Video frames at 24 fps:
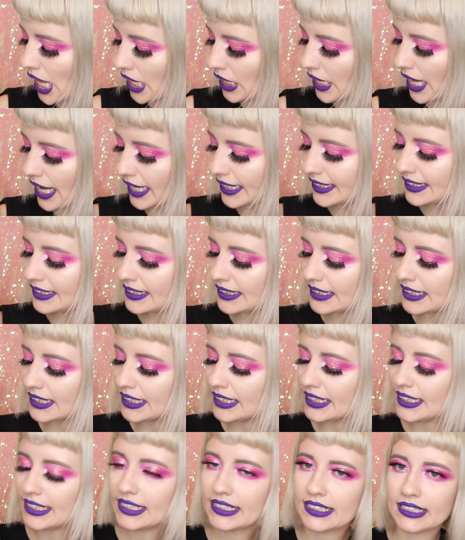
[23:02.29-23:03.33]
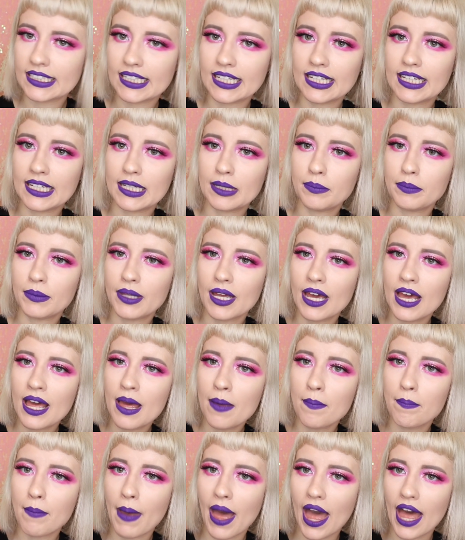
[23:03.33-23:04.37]
like sea themed
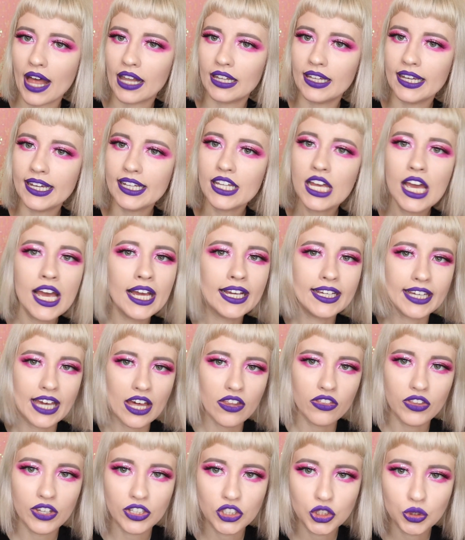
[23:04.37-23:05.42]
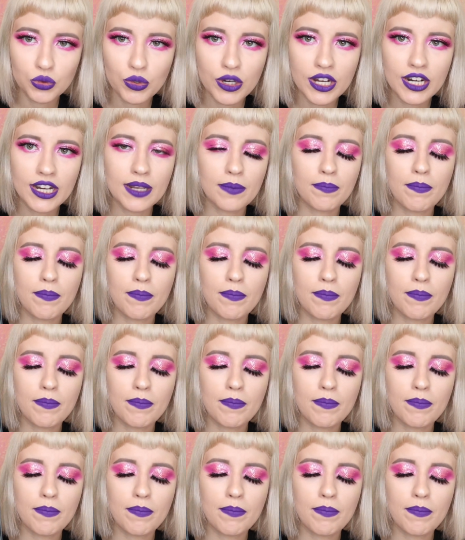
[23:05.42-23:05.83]
palette, get this one.